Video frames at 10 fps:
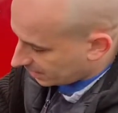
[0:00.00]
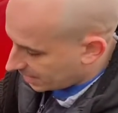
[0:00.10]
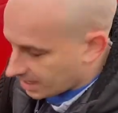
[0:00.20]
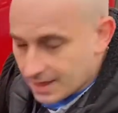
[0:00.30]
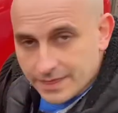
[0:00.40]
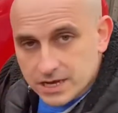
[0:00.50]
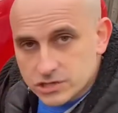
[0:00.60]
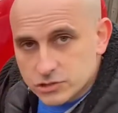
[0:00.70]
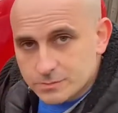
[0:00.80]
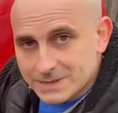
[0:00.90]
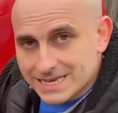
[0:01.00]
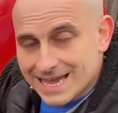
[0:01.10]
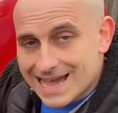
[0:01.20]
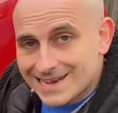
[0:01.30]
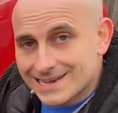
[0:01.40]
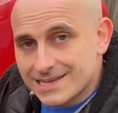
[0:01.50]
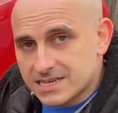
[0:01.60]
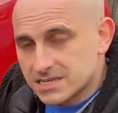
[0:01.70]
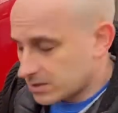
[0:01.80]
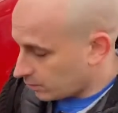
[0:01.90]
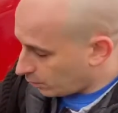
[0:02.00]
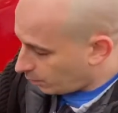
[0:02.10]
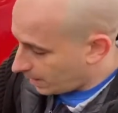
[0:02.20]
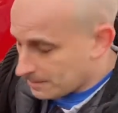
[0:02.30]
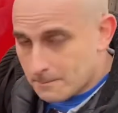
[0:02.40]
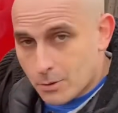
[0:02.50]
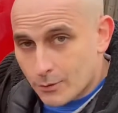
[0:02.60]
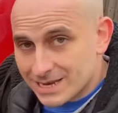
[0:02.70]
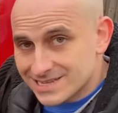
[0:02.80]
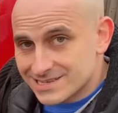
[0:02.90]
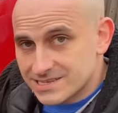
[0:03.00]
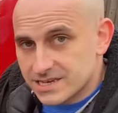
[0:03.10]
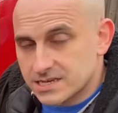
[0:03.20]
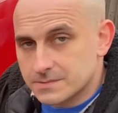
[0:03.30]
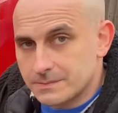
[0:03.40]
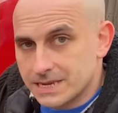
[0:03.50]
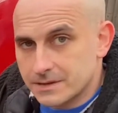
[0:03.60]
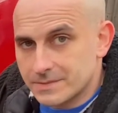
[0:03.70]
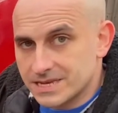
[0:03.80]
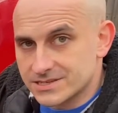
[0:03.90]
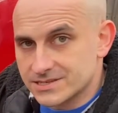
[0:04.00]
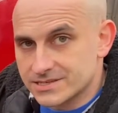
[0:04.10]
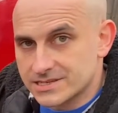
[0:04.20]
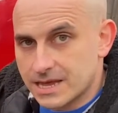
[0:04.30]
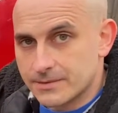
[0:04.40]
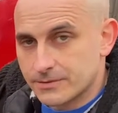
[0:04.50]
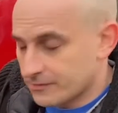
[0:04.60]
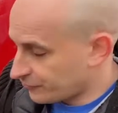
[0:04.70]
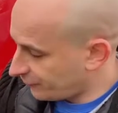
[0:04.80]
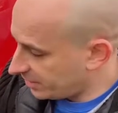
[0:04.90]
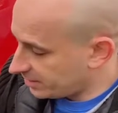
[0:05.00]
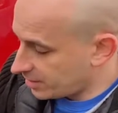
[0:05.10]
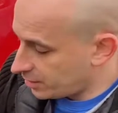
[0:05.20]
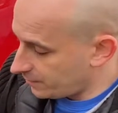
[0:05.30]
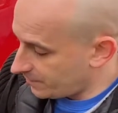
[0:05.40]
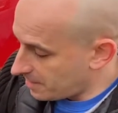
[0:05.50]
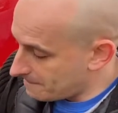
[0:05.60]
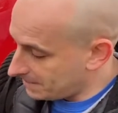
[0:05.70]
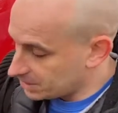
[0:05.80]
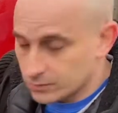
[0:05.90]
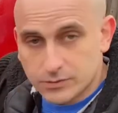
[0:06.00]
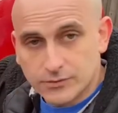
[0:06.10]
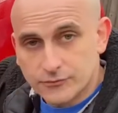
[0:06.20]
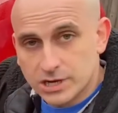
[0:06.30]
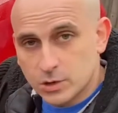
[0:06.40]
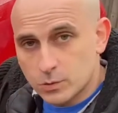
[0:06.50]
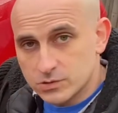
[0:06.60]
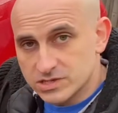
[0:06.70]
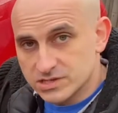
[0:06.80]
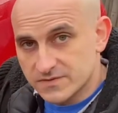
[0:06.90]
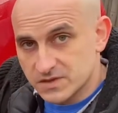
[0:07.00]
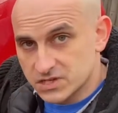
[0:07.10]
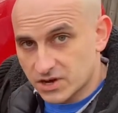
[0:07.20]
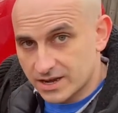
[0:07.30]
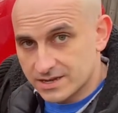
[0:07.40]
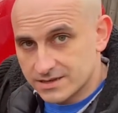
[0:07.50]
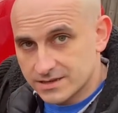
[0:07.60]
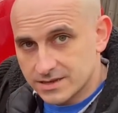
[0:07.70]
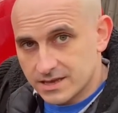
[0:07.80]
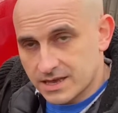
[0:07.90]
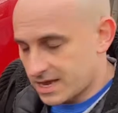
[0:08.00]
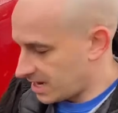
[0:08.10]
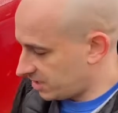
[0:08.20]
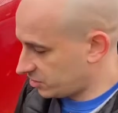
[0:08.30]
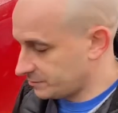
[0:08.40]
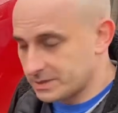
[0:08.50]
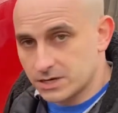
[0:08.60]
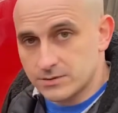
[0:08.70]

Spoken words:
and there should be at least 1.6 millimeters depth of tread over the middle 3/4 of the tyre, and there should be no